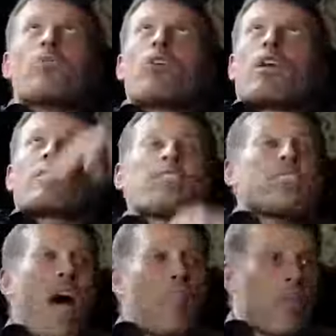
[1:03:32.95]
When you get to the
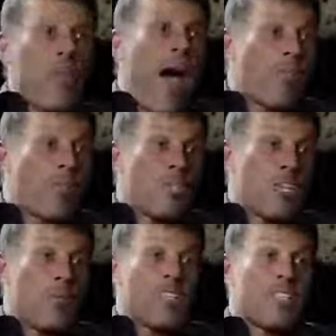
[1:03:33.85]
top of the mountain, there's
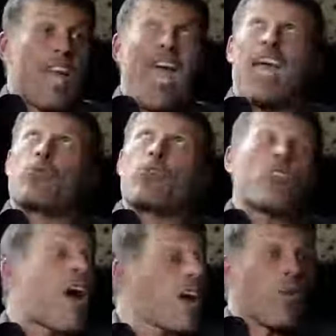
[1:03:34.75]
going to be a stage where
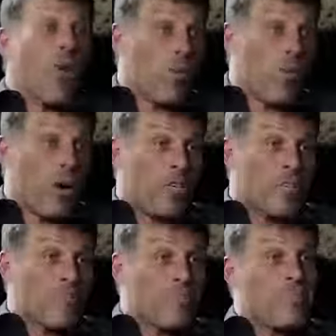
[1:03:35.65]
you're not going to want to work.